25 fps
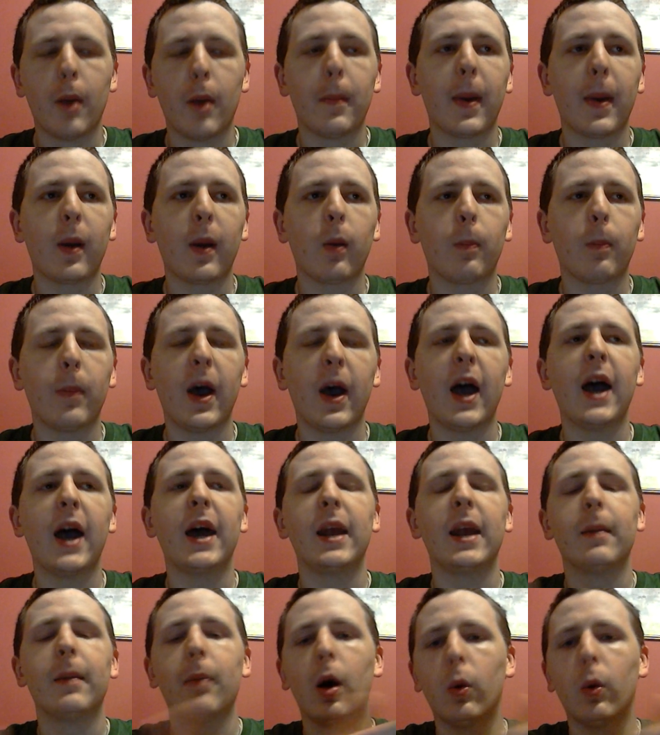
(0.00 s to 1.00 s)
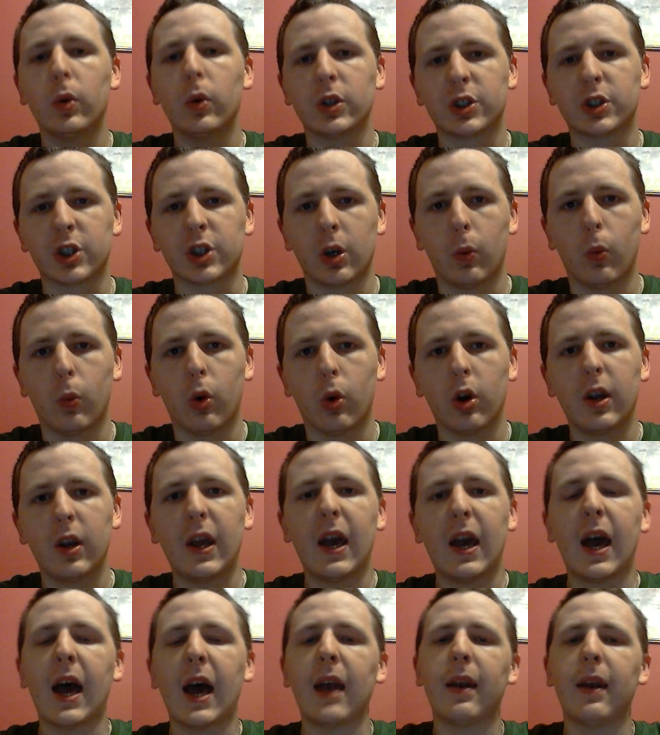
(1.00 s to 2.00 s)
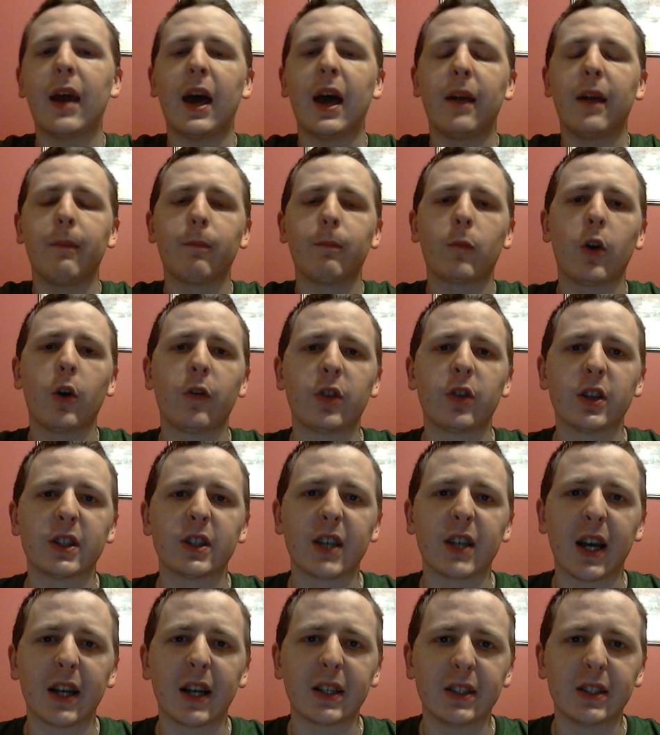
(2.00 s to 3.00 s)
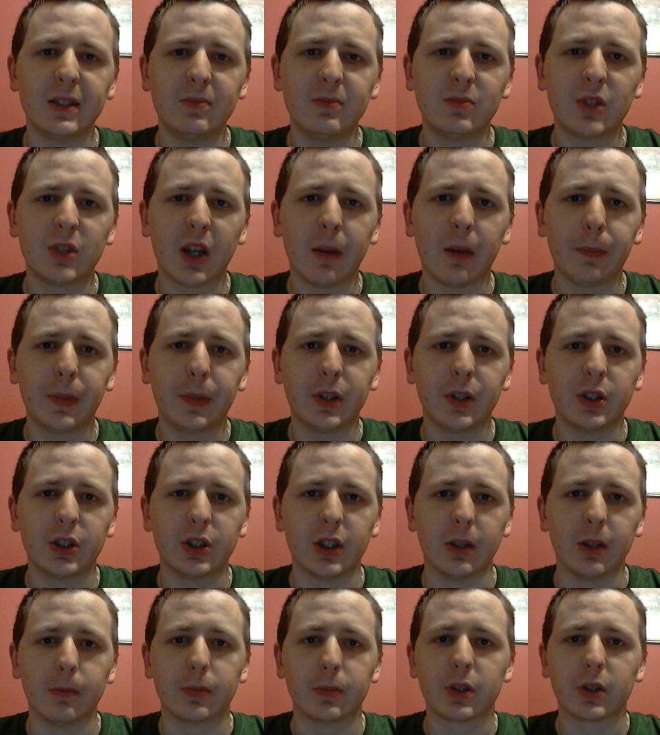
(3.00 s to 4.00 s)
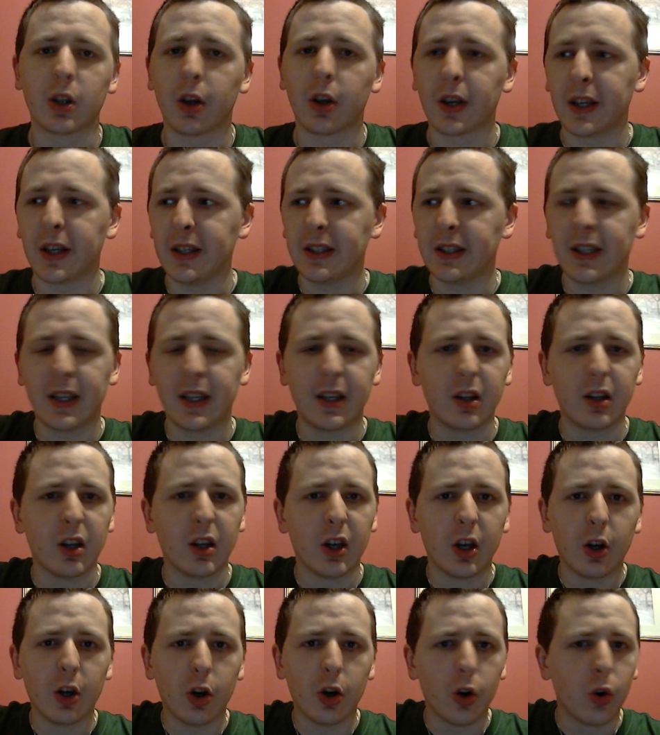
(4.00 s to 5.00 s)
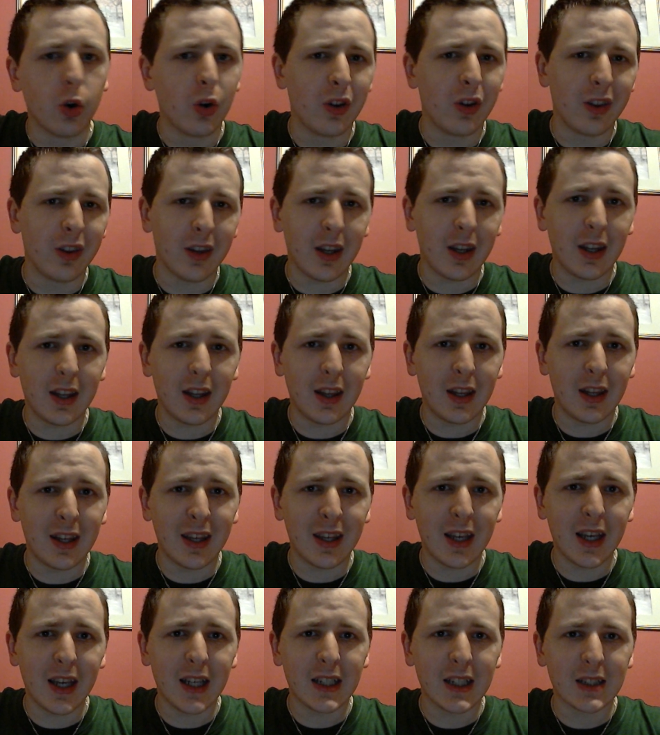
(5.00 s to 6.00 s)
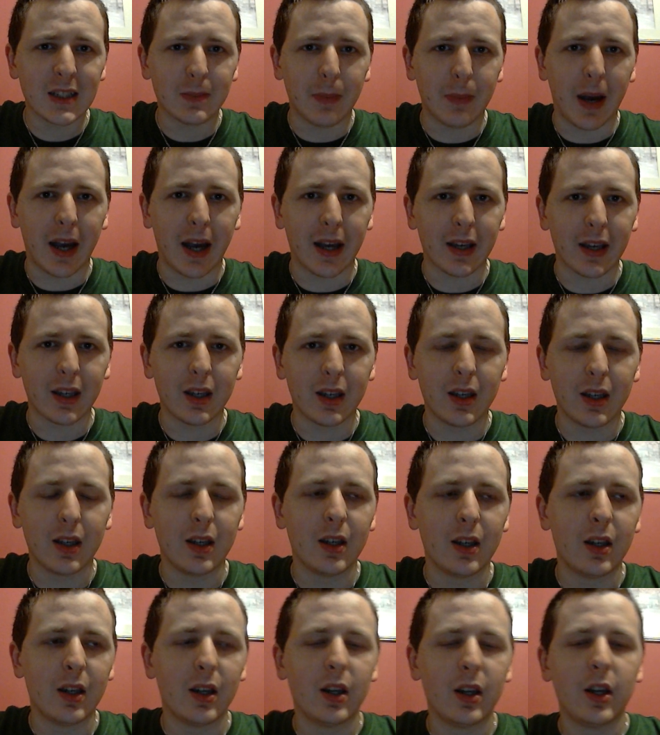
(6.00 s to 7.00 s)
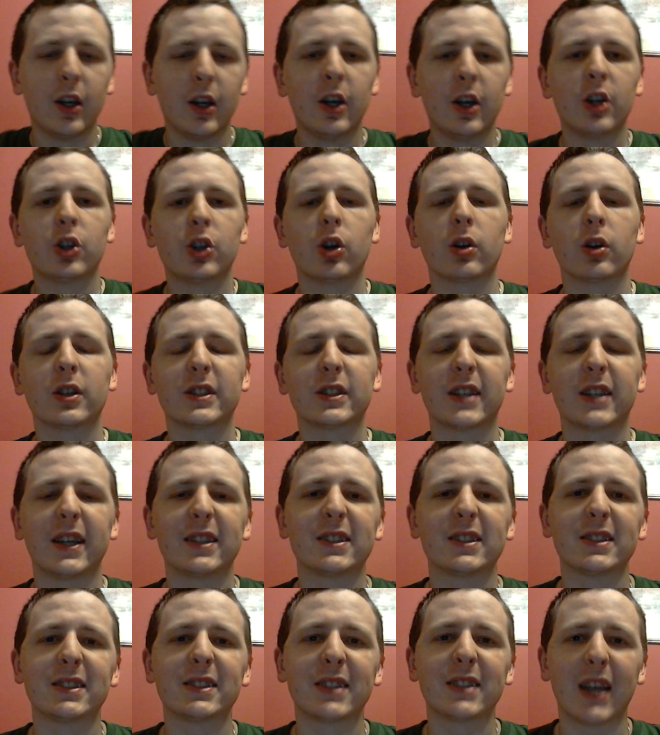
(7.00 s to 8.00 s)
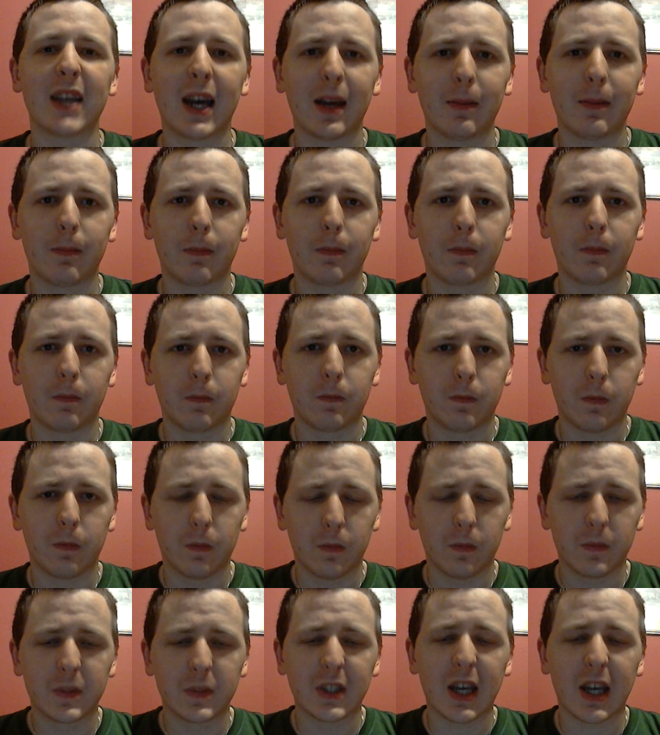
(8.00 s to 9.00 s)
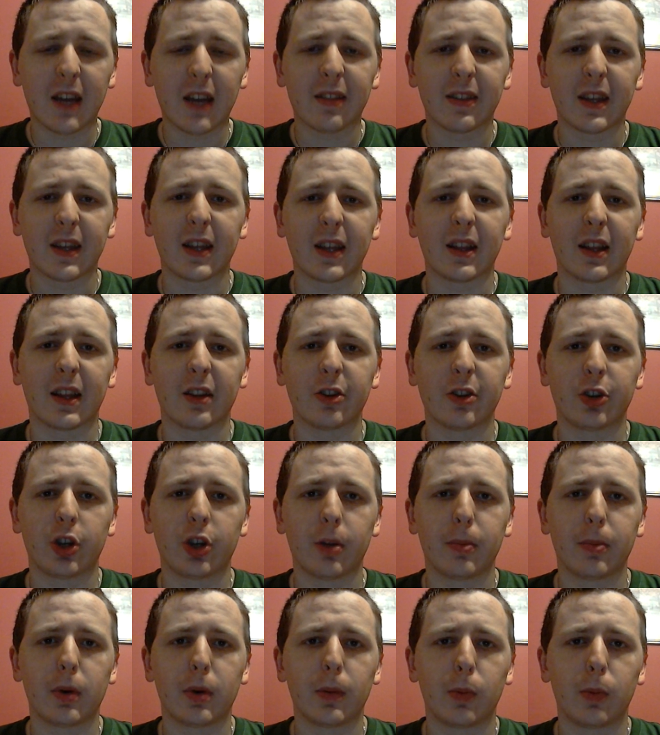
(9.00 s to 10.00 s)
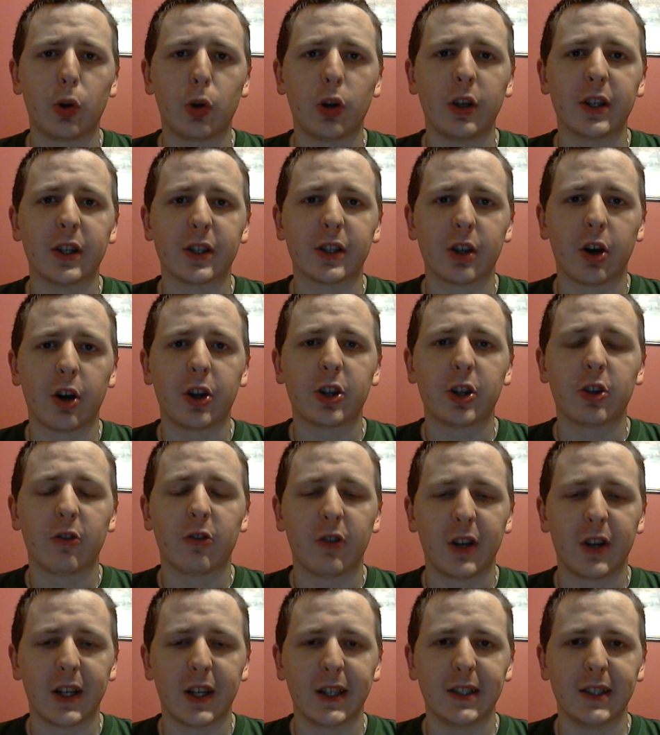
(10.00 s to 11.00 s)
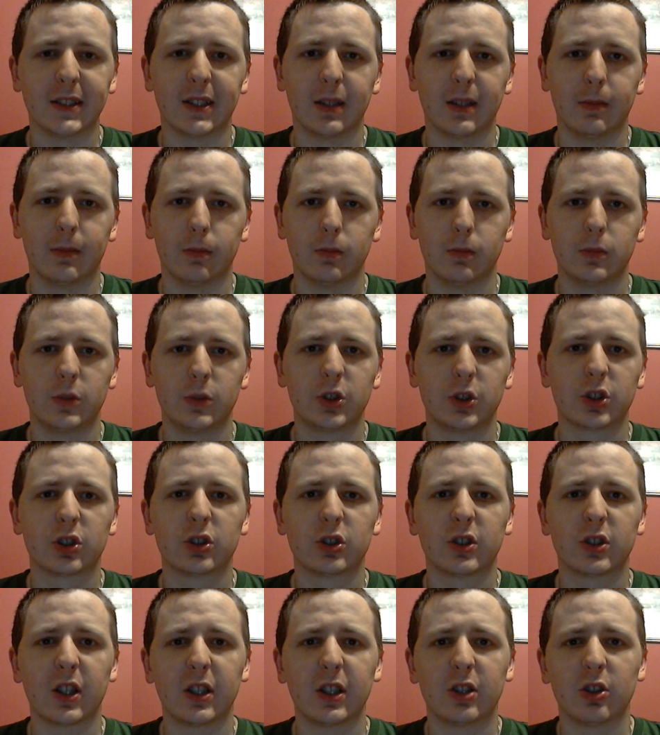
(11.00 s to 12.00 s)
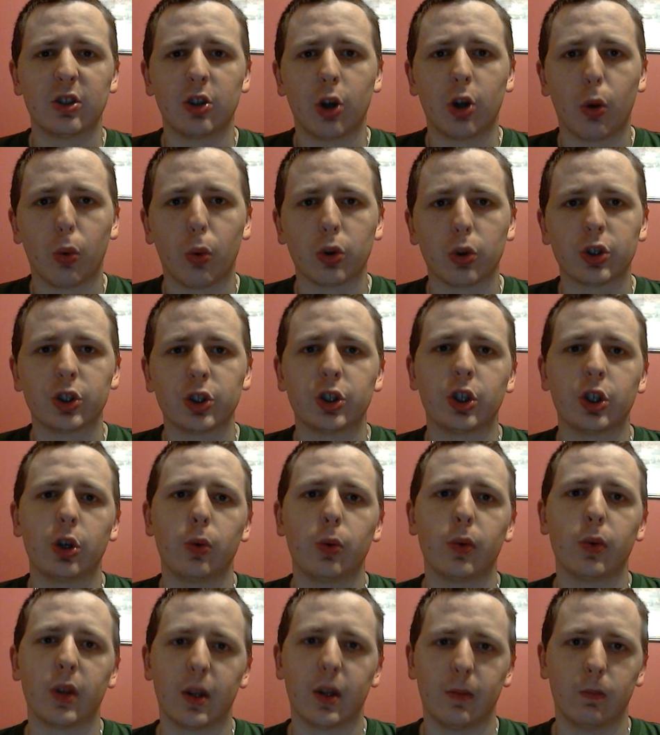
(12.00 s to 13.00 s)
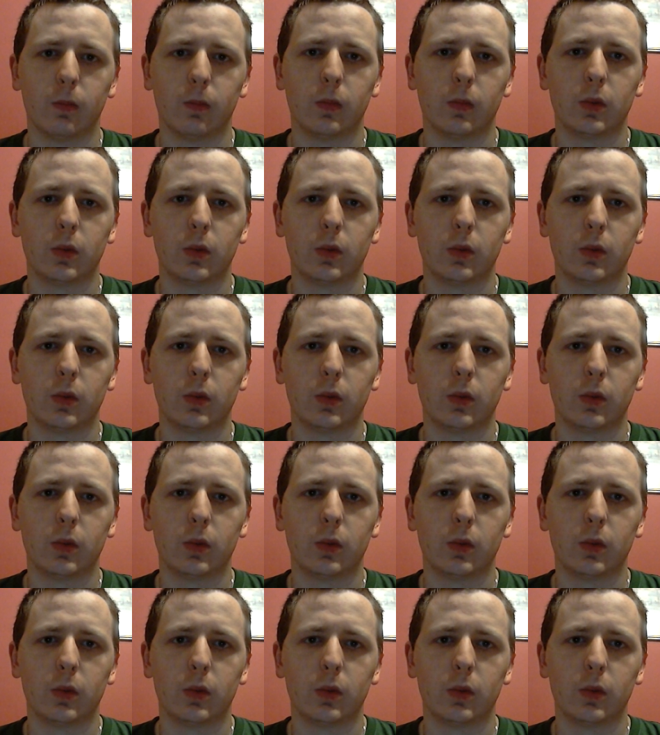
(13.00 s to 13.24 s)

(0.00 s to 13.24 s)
Maybe paired him up with someone and had him go for the tag team championships like he did all in the years back. So I'm going to say it's a sad thing that the WWE decided to release him just because they didn't know what to do with him.